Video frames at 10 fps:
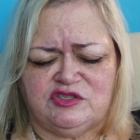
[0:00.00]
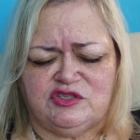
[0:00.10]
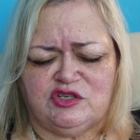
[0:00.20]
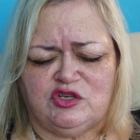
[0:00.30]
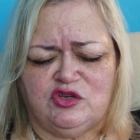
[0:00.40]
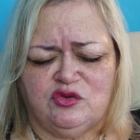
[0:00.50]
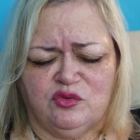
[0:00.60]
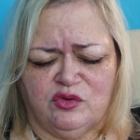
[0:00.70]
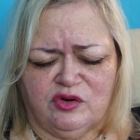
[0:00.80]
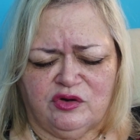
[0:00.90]

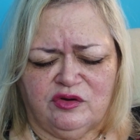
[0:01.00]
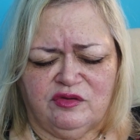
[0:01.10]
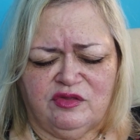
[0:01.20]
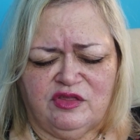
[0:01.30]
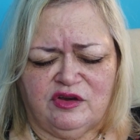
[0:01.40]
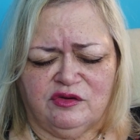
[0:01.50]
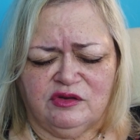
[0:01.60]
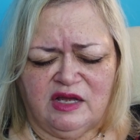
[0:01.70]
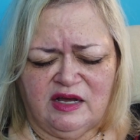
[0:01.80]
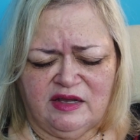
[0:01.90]
secure their
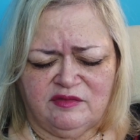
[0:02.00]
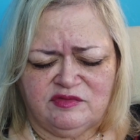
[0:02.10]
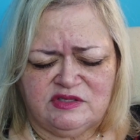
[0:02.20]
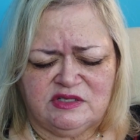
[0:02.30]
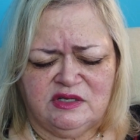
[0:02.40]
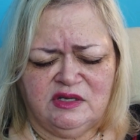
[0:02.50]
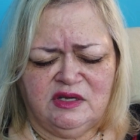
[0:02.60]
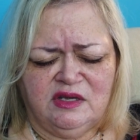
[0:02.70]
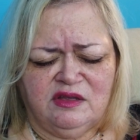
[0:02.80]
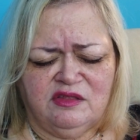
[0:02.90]
lives,
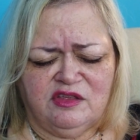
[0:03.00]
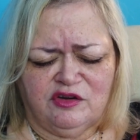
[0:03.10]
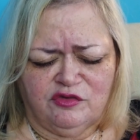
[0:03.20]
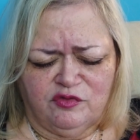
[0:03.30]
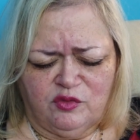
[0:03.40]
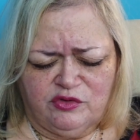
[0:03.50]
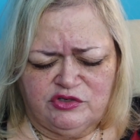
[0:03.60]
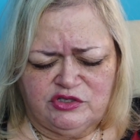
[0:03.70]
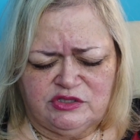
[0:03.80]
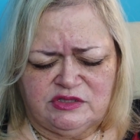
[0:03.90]
their
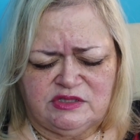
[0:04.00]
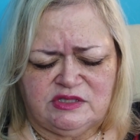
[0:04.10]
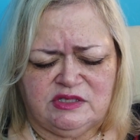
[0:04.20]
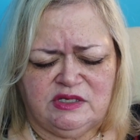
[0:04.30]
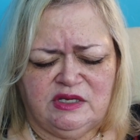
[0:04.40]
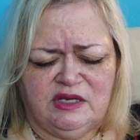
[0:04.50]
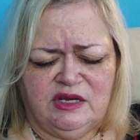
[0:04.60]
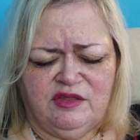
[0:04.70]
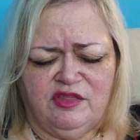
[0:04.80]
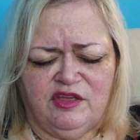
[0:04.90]
fortunes,
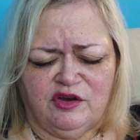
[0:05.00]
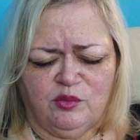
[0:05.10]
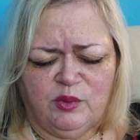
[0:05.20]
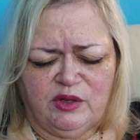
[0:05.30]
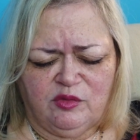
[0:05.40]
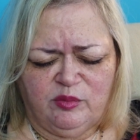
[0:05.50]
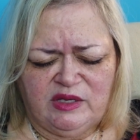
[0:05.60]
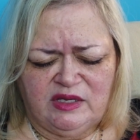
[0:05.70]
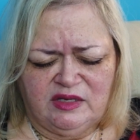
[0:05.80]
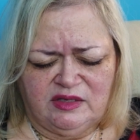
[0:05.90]
their
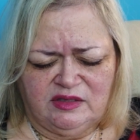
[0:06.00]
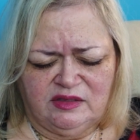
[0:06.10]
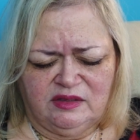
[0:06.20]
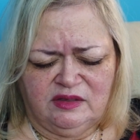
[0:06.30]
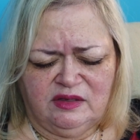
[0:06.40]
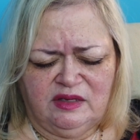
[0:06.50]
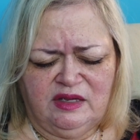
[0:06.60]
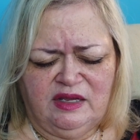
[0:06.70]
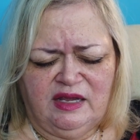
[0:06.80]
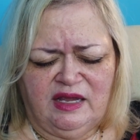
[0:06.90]
well-being.
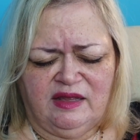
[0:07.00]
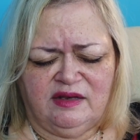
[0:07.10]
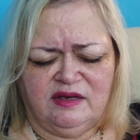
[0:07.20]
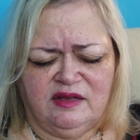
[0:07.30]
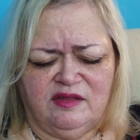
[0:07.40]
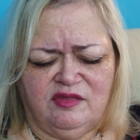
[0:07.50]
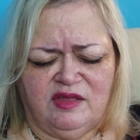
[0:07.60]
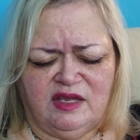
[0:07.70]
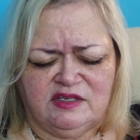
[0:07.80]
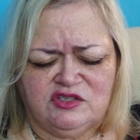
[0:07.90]
And
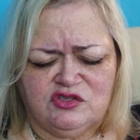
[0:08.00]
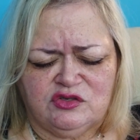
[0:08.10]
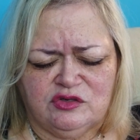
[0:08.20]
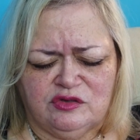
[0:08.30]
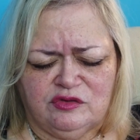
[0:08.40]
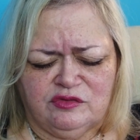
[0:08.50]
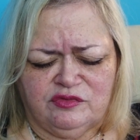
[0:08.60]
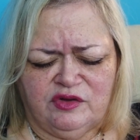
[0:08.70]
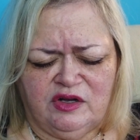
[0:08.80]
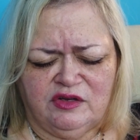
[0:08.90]
they serve
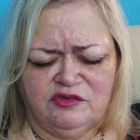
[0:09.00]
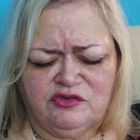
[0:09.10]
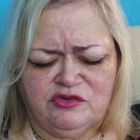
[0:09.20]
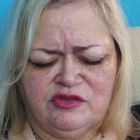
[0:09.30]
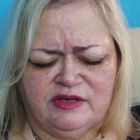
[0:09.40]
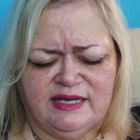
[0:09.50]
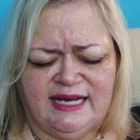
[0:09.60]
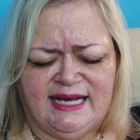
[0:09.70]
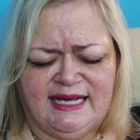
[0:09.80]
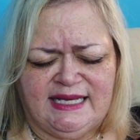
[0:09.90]
under the
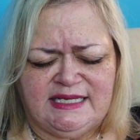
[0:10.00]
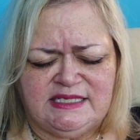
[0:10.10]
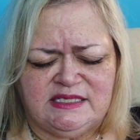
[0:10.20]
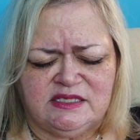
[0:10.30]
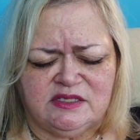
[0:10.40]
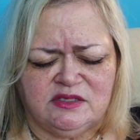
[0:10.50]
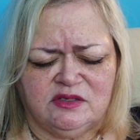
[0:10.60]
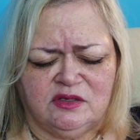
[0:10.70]
guise